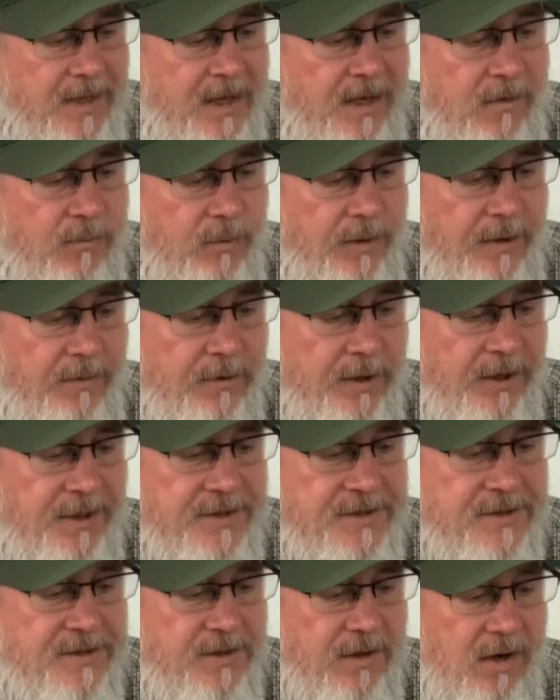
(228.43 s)
We
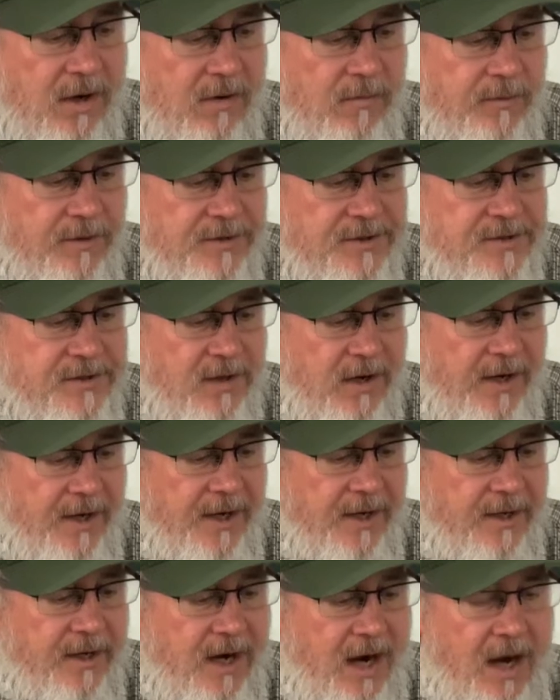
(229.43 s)
were starting
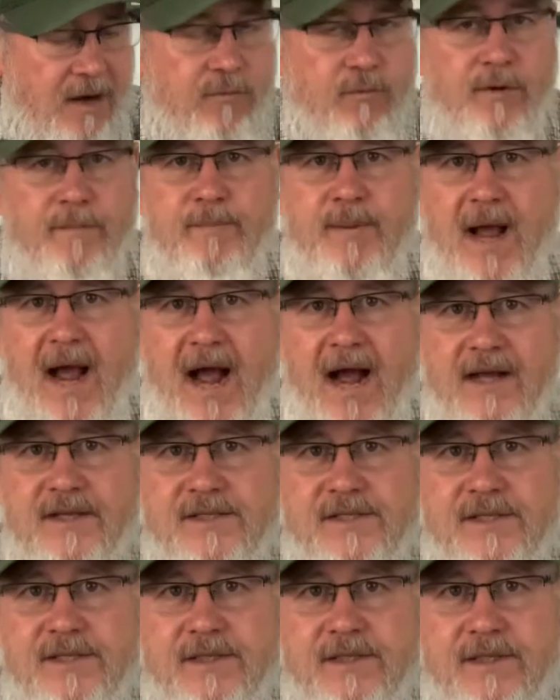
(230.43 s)
at Cottonwood
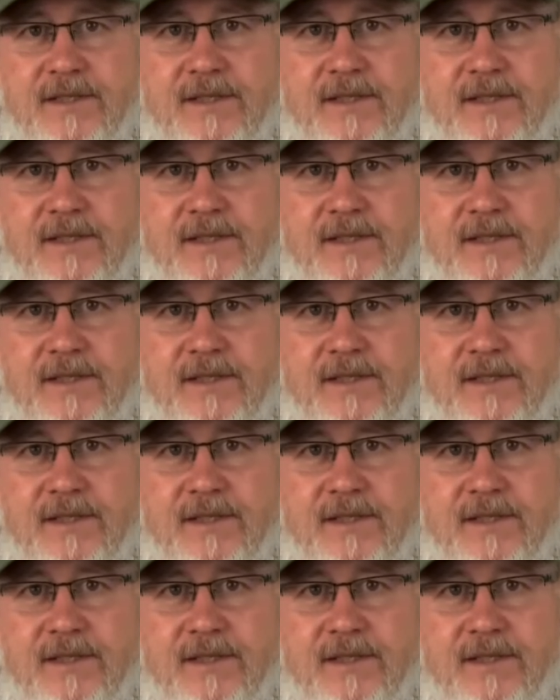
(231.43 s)
Pass,